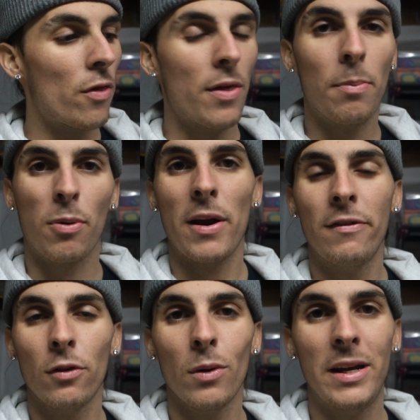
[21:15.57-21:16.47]
the brake
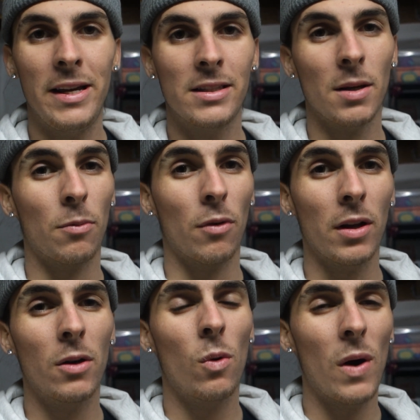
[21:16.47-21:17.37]
fluid heats up
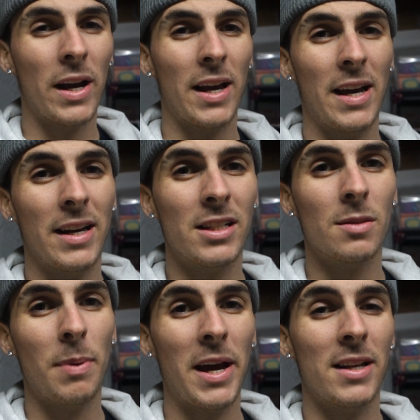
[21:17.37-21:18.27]
really quick and
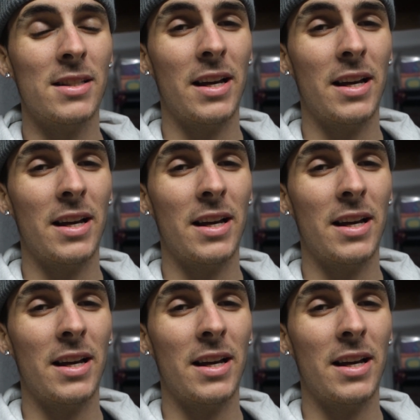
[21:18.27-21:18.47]
expands,